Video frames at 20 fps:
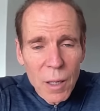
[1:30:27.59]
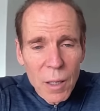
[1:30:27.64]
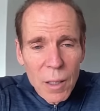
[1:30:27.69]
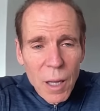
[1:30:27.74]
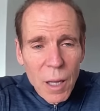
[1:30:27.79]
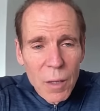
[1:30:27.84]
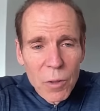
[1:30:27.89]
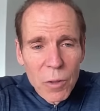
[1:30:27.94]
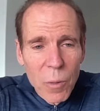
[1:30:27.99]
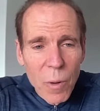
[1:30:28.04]

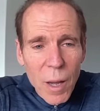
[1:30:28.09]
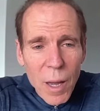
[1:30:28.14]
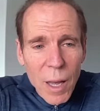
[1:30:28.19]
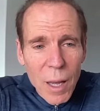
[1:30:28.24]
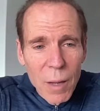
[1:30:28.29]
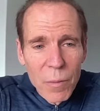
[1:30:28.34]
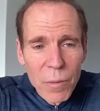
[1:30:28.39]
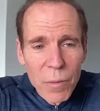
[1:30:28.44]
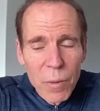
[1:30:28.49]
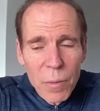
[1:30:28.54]
Yeah, so I
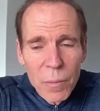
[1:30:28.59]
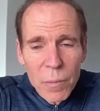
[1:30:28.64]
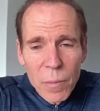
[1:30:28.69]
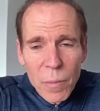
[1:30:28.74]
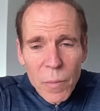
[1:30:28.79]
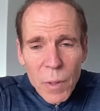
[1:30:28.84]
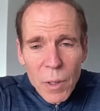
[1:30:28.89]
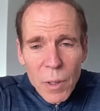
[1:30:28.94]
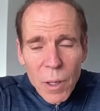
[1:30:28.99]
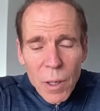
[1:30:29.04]
have
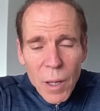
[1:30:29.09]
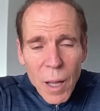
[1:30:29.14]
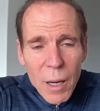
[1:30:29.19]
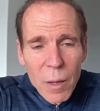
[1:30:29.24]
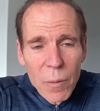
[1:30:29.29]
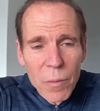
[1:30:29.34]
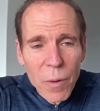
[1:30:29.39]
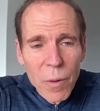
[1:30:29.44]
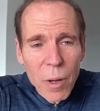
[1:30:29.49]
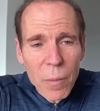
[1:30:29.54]
a lot
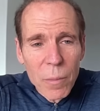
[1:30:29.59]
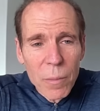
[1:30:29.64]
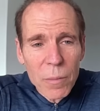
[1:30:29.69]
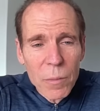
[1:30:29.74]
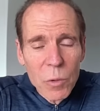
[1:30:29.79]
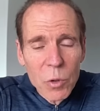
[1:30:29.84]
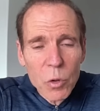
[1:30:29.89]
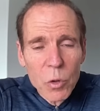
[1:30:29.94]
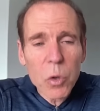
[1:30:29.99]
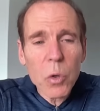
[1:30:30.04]
of
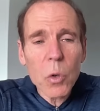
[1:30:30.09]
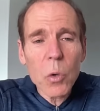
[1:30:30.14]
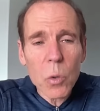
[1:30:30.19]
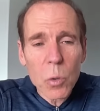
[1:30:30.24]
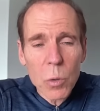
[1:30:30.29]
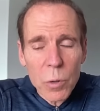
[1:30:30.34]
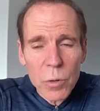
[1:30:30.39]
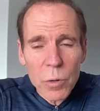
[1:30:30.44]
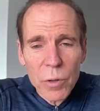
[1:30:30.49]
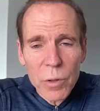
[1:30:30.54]
um,
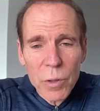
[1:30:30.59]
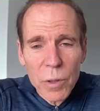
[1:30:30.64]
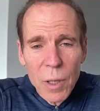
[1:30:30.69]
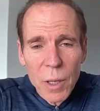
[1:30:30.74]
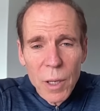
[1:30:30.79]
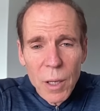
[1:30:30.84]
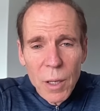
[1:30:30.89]
tools.